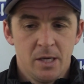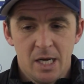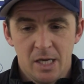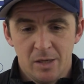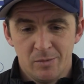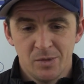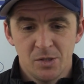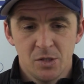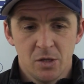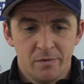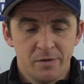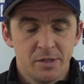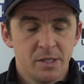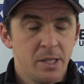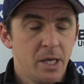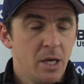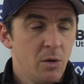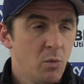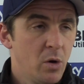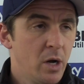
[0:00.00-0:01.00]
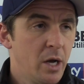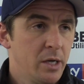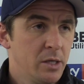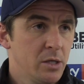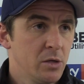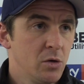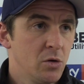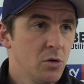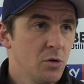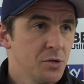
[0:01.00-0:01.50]
Elements of it today
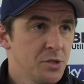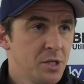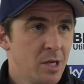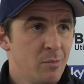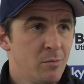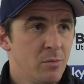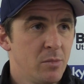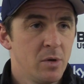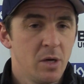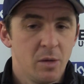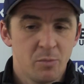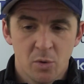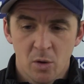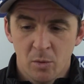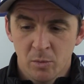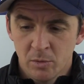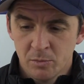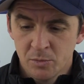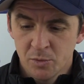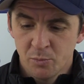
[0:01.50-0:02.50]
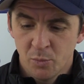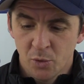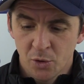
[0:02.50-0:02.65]
worked and caused them problems,